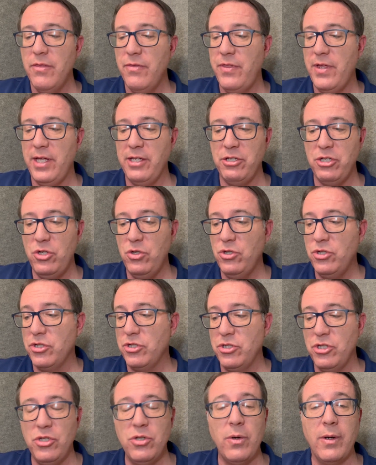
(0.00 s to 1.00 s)
that you
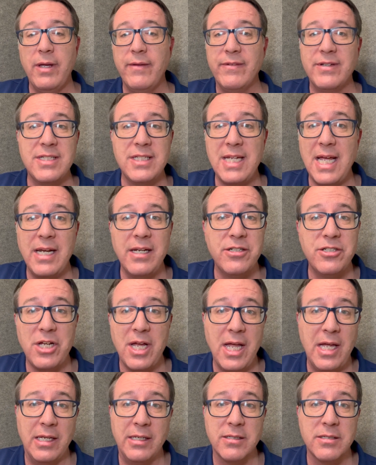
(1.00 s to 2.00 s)
just you don't even stand a
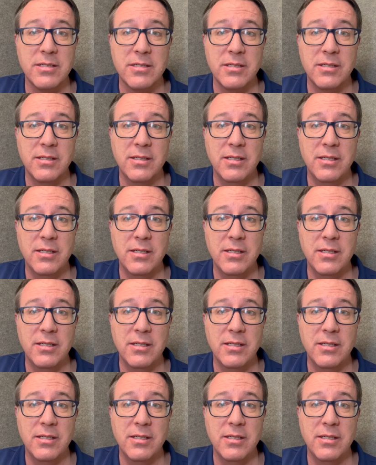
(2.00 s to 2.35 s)
chance.